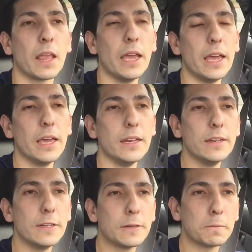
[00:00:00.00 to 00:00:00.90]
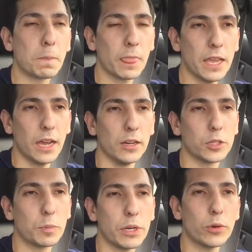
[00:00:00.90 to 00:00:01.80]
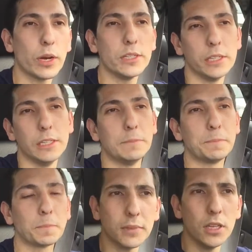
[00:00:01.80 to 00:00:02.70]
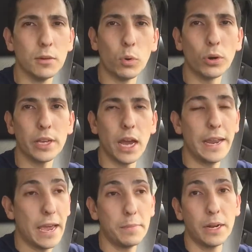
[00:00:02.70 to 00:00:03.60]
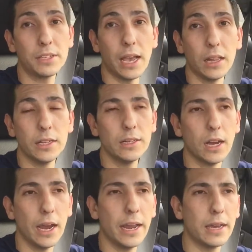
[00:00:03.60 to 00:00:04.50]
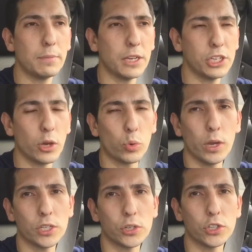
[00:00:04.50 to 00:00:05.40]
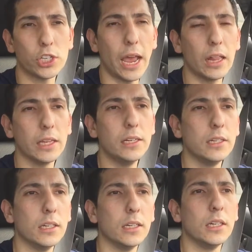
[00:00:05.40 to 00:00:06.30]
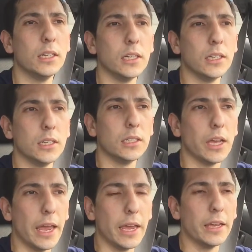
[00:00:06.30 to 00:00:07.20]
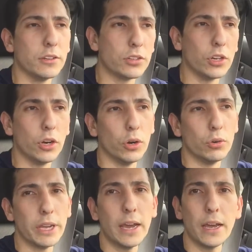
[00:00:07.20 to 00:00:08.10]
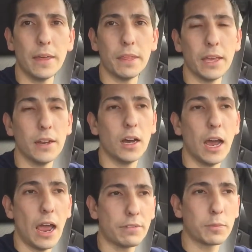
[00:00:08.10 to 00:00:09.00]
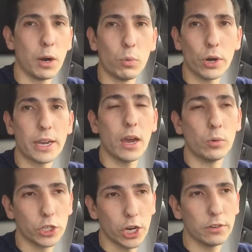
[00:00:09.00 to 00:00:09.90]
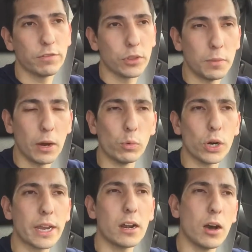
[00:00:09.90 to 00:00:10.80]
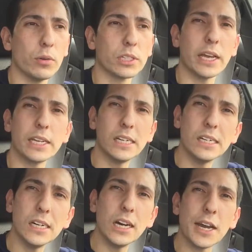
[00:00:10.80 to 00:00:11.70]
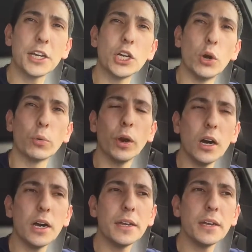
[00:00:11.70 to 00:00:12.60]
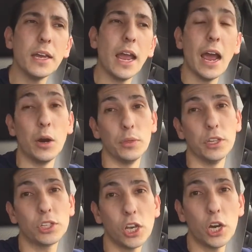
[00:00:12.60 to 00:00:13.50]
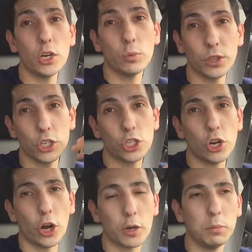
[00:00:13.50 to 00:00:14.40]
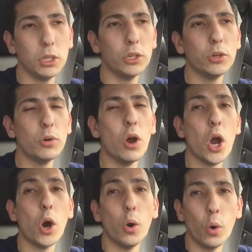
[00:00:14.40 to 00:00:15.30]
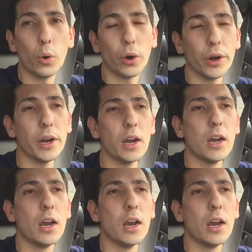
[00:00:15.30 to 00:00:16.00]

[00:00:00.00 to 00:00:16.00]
And yeah, it's pretty crazy. In the morning, I had my salad. I had my Southwestern salad and so, yeah, and then uh, after my workout, which I, for the, my workout, I was like, uh, I could go run out in the sun with this dark blue, or